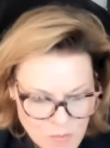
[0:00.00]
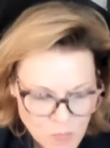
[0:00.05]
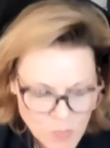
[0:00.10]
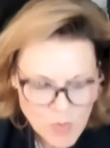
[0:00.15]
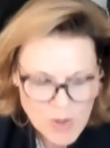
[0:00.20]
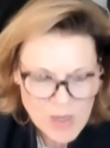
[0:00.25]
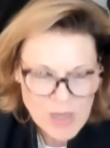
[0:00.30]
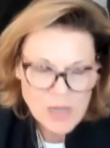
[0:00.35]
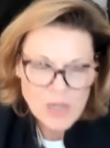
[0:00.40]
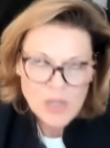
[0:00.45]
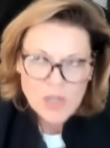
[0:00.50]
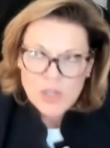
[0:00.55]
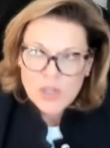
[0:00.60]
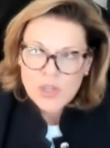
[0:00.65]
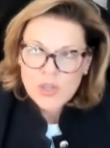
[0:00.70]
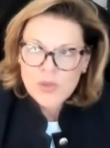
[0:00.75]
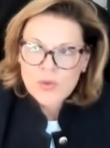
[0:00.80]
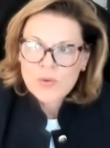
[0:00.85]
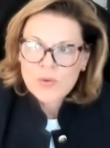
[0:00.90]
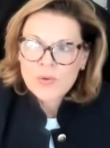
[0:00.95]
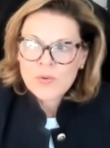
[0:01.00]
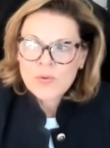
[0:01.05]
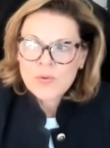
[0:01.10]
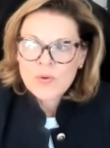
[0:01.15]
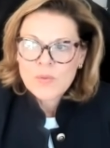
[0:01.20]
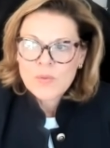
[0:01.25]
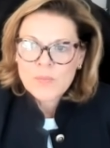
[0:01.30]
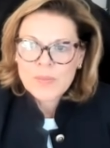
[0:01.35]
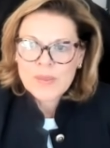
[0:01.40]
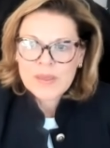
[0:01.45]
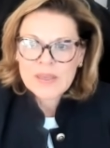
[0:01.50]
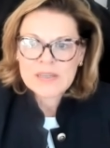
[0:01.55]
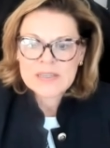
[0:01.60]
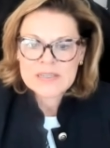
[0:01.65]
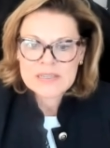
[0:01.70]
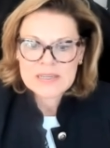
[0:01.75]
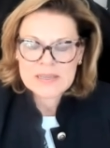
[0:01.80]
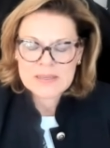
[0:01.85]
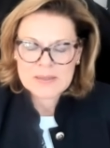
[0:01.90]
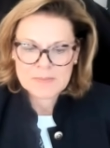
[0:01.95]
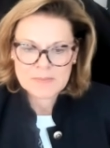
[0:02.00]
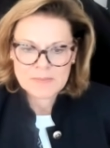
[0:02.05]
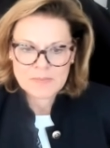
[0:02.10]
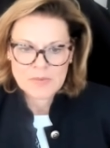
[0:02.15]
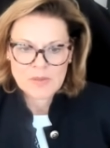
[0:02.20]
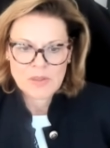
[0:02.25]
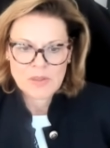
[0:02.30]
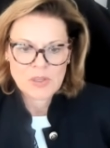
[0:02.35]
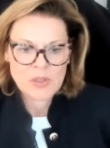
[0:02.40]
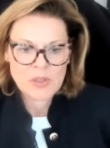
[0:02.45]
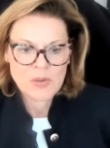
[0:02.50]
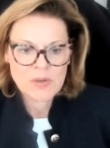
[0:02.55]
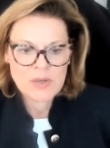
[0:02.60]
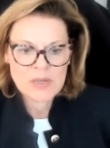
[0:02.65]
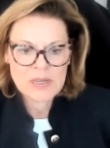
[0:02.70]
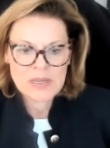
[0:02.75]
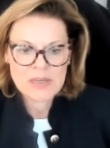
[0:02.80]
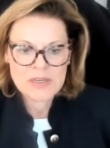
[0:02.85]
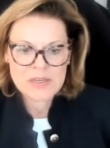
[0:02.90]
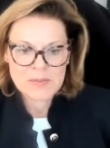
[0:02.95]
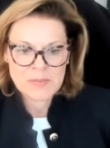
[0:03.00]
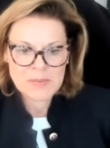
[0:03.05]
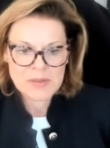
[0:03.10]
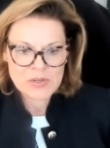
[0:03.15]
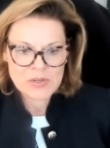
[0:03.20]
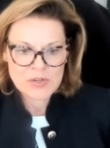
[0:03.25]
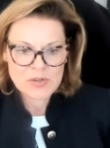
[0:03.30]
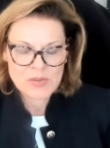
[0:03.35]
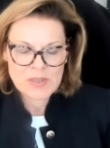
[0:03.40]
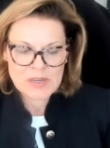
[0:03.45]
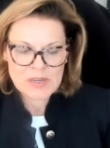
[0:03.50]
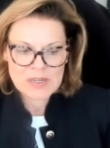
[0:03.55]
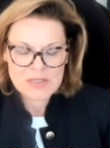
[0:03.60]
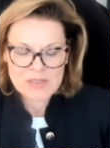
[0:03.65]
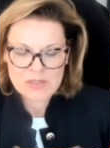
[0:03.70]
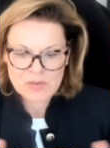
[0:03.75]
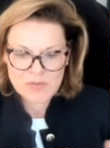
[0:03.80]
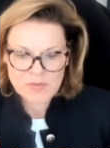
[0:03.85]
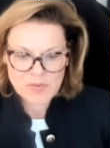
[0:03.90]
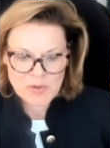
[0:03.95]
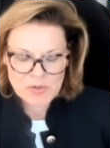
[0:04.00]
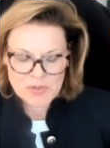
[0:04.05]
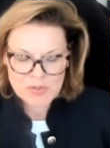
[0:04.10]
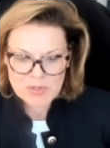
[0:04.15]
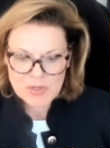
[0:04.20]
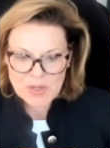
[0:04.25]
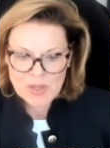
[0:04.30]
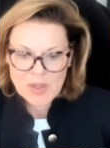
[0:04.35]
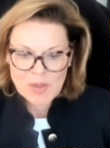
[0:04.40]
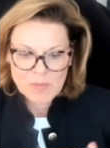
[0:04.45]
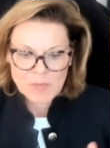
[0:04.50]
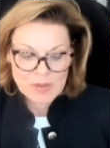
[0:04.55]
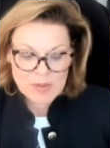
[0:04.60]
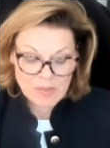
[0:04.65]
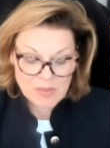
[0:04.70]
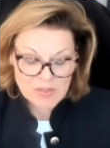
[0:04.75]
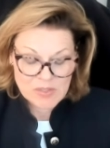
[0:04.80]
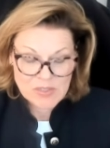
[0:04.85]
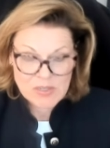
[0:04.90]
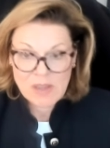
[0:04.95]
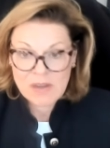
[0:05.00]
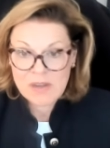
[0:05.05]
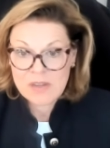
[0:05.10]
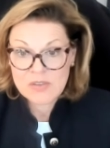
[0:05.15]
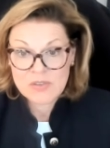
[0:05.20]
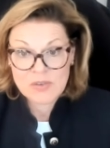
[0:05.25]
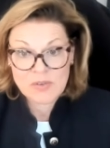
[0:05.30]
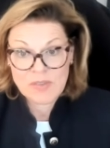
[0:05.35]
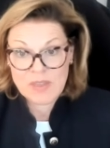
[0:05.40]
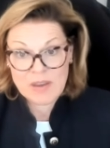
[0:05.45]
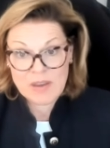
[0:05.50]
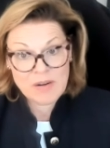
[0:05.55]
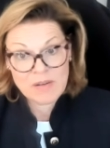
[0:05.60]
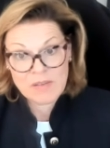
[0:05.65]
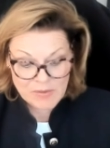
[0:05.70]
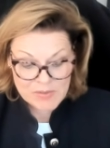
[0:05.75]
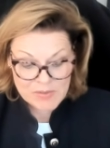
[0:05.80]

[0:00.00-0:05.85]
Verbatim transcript: when you pick a team, you need to make sure that it's diverse because the studies are there.